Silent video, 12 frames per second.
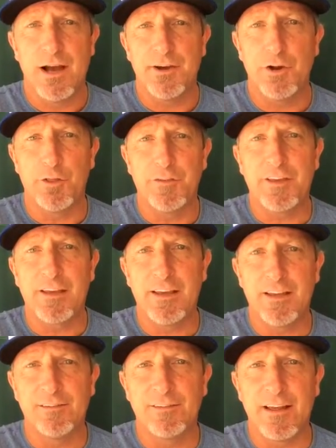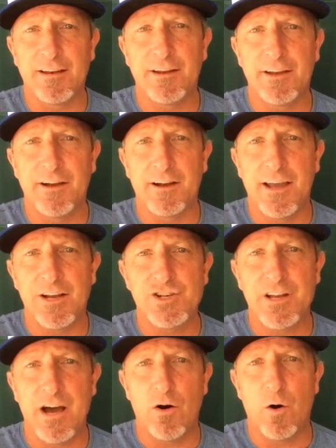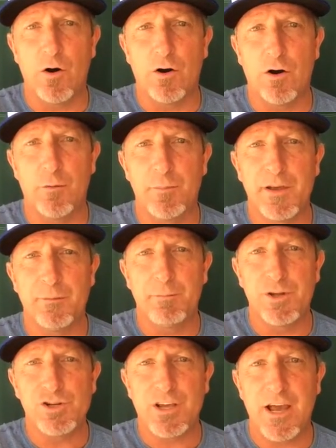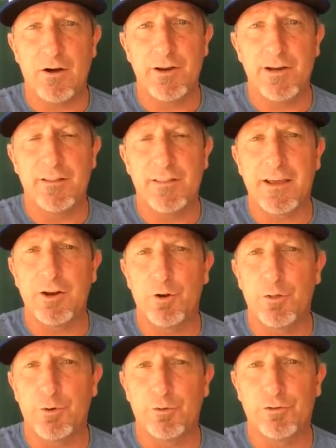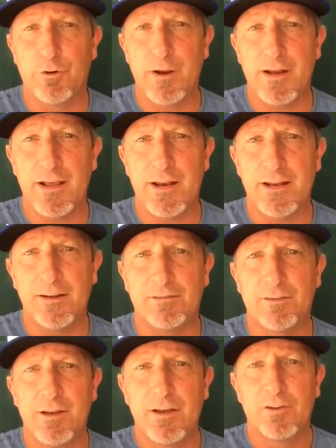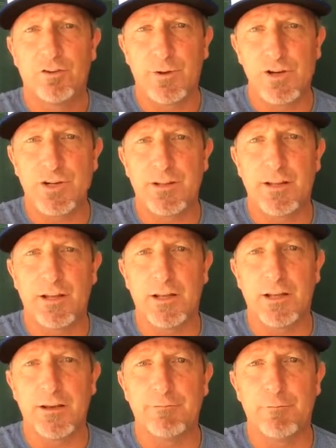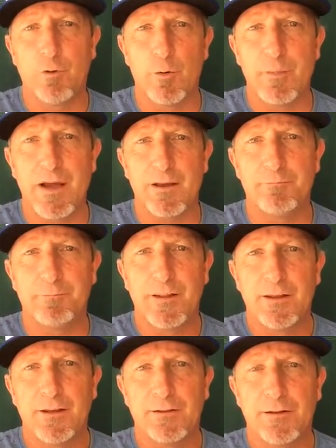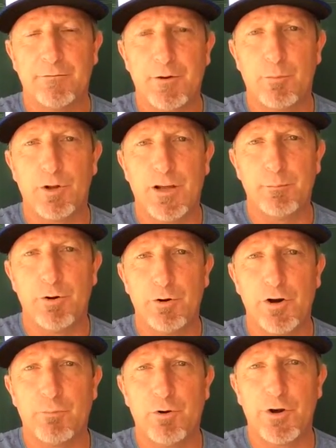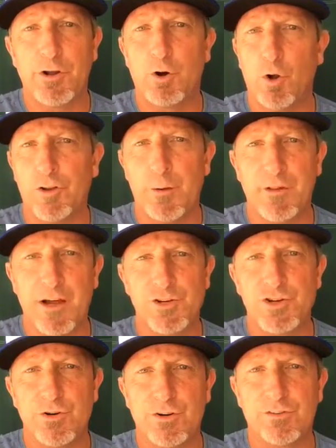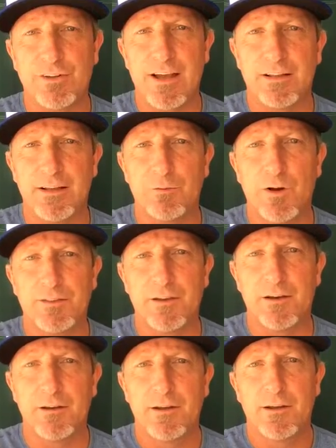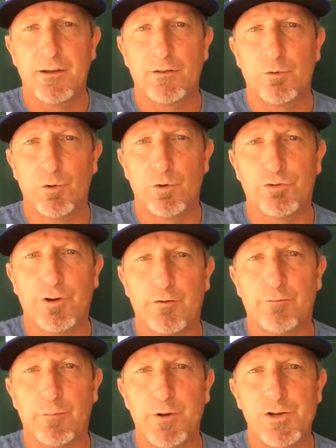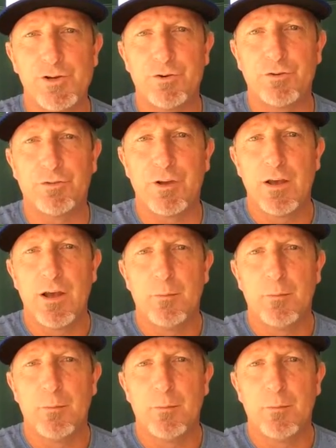I know that the kids at a young age now are all being pitch counted, and they can only throw so many innings, especially in the Little League format. If they're playing pony or pony cold, I'm not sure exactly what the, the rules are for pitchers.